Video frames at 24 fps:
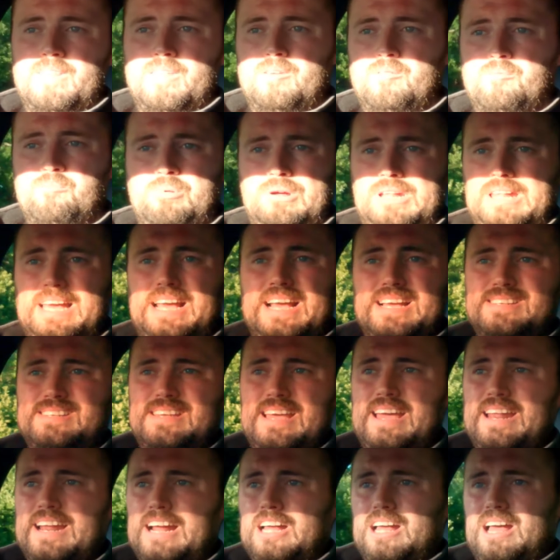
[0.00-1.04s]
but like I
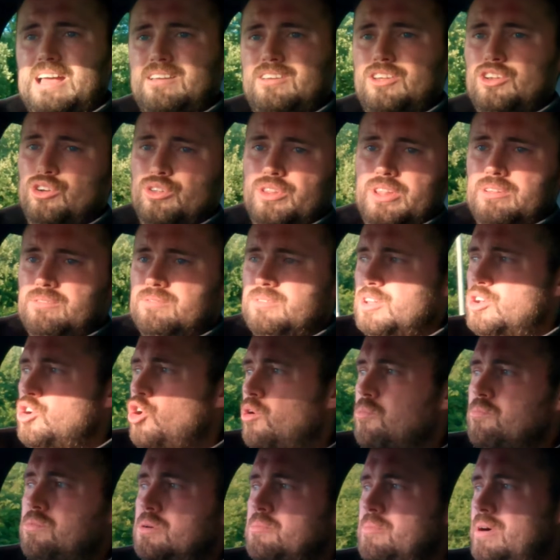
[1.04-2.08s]
said, you know, the
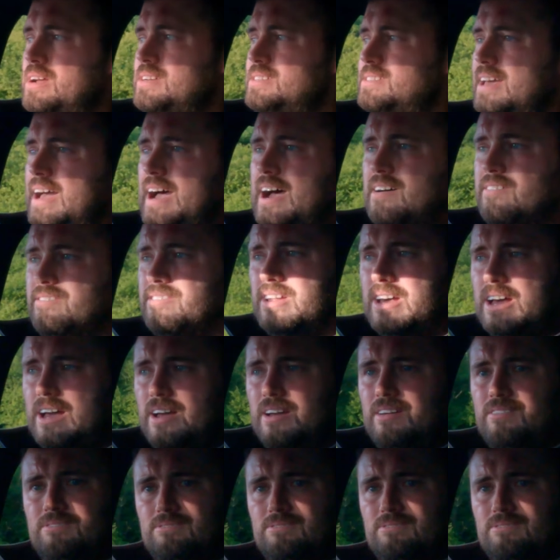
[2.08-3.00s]
compromise to have that